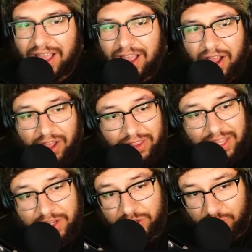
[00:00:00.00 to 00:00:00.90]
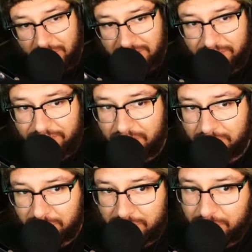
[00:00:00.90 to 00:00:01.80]
Unlike strike slip
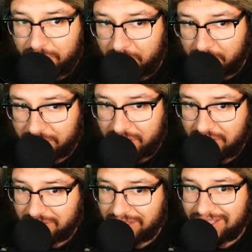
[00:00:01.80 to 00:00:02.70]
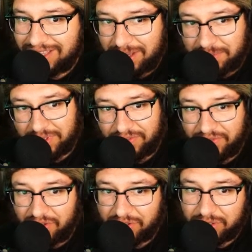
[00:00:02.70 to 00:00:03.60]
faults, which move horizontally, dip slip
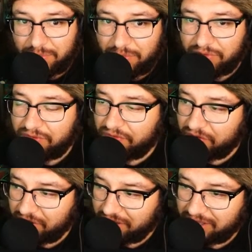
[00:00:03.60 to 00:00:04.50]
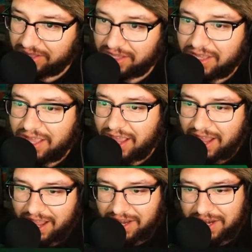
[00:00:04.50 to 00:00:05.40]
faults move vertically.
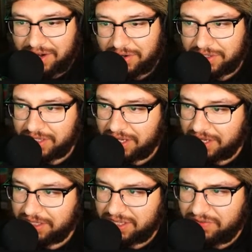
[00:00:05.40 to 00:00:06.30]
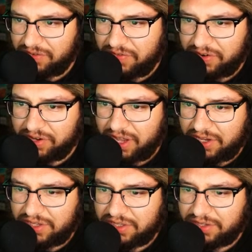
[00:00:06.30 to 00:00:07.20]
And there's several
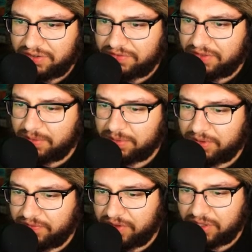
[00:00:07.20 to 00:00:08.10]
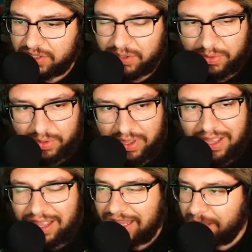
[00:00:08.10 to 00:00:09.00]
variations of dip slip faults. So
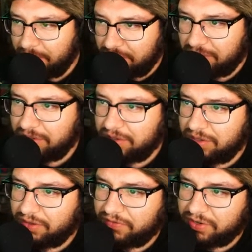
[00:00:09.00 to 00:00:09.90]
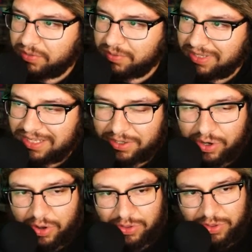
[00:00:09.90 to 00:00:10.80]
let me introduce you to the first one. These are
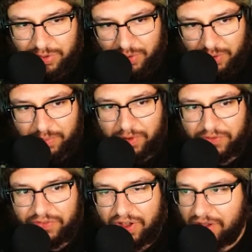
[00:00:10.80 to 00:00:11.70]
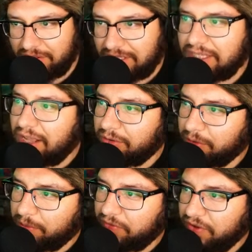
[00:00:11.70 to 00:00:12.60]
called normal faults. Now,
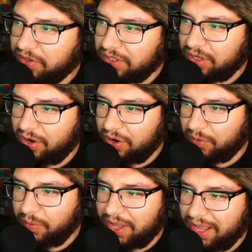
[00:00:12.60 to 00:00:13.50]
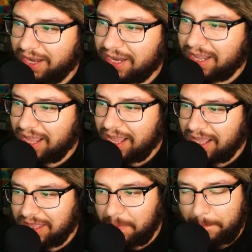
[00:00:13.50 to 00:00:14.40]
normal faults are when
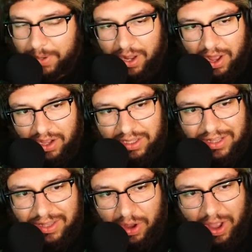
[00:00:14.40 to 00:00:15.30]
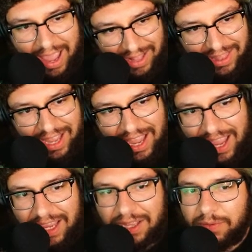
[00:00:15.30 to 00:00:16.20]
the block, the
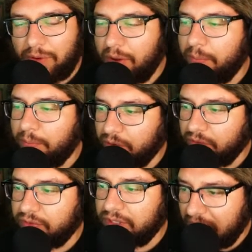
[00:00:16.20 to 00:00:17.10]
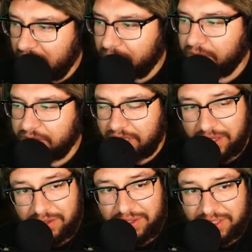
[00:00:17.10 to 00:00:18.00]
hanging wall, moves downwards,
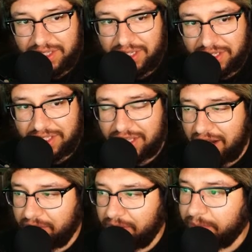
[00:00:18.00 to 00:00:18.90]
like you can see in this diagram.